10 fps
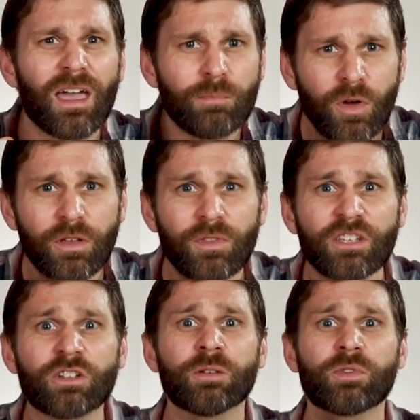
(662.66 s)
And both of
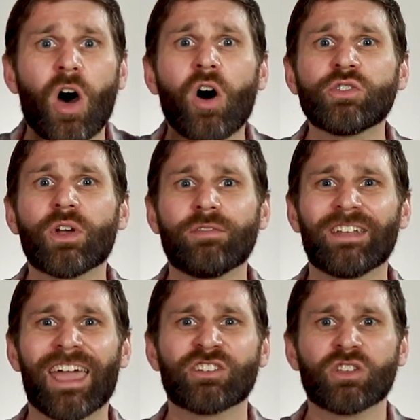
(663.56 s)
these herbs also have
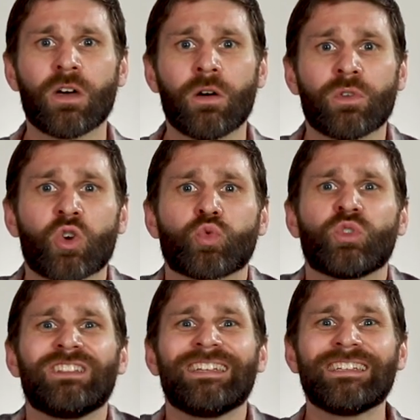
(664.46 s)
an action of
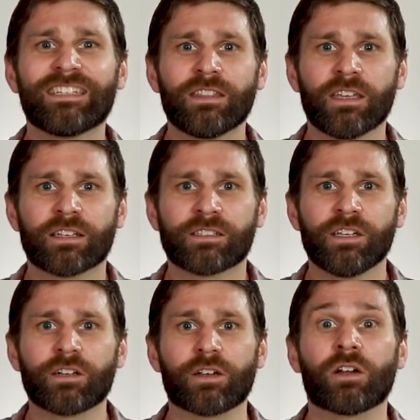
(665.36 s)
releasing the
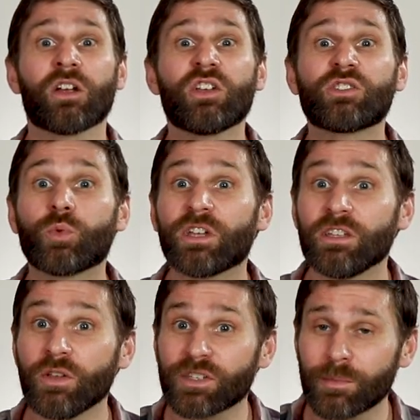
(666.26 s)
exterior, so we
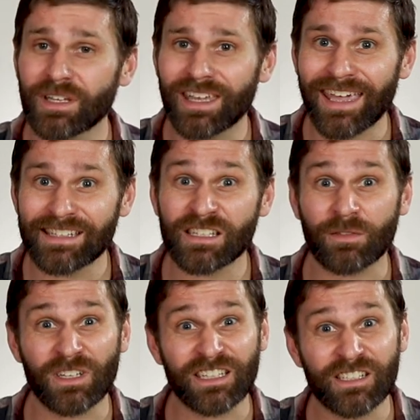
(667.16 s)
can use them in cases
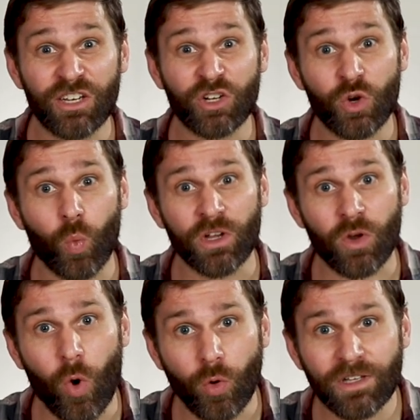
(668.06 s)
of an exterior wind
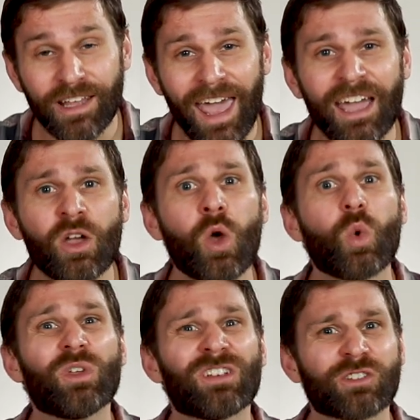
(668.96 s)
cold attack
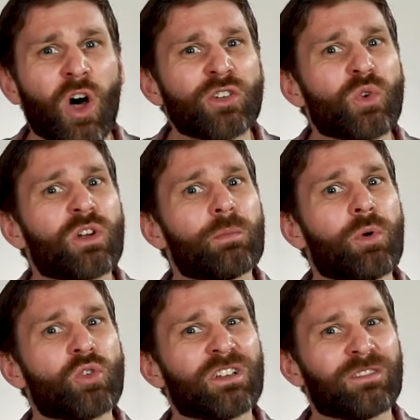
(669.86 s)
when there's also a
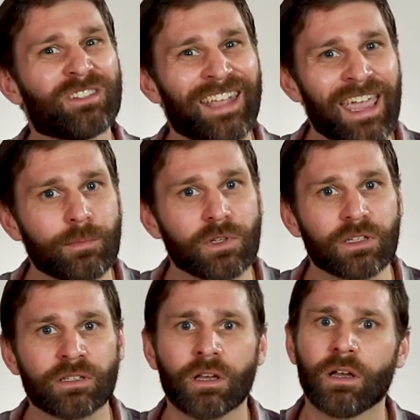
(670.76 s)
component of
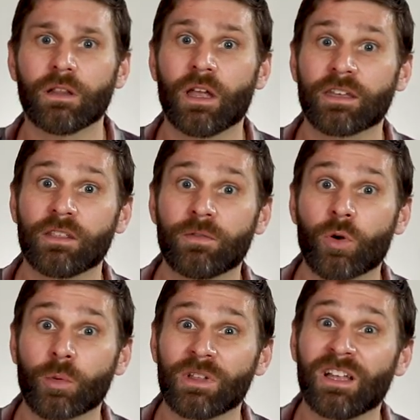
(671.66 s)
dampness, like in the
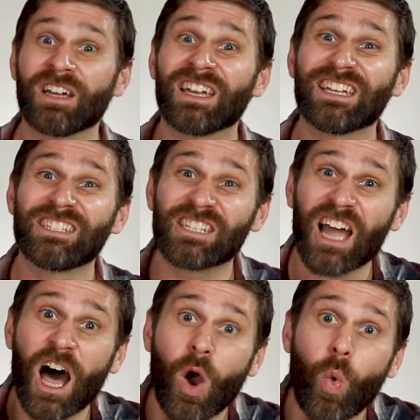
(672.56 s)
formula
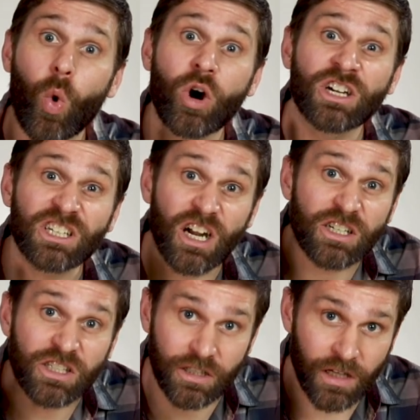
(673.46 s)

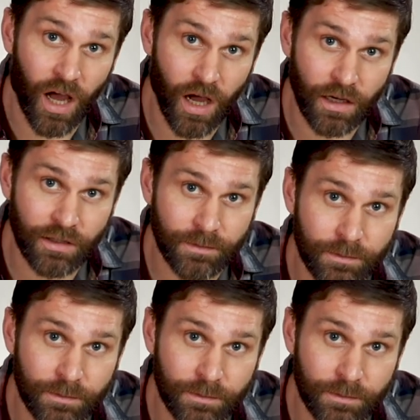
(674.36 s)
Qianghuo Tong.